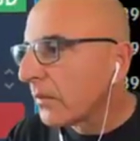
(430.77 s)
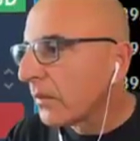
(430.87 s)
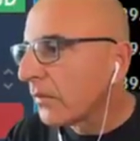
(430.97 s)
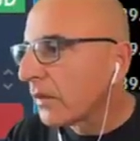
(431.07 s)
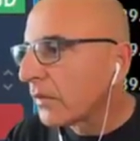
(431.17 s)

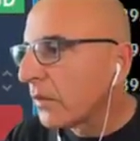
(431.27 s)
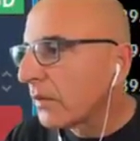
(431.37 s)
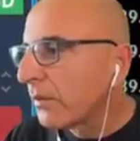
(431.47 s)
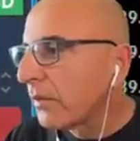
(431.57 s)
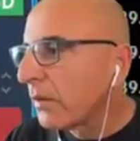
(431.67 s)
We've got
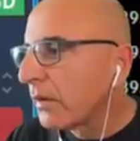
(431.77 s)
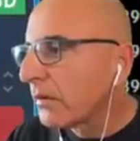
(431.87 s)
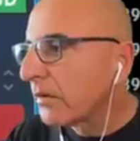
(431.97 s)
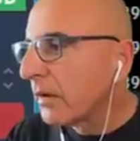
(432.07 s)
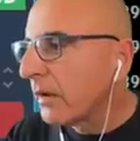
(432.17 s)
1
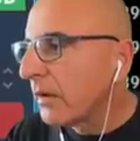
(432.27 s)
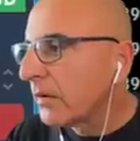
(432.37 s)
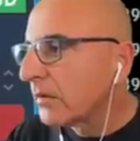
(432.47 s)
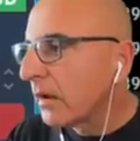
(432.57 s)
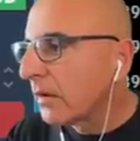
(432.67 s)
point
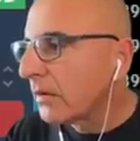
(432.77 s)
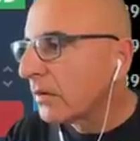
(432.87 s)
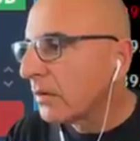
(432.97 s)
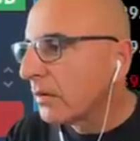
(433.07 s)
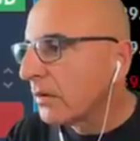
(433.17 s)
in take
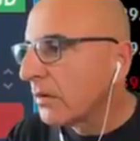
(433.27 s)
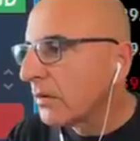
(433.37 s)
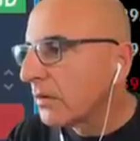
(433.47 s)
two.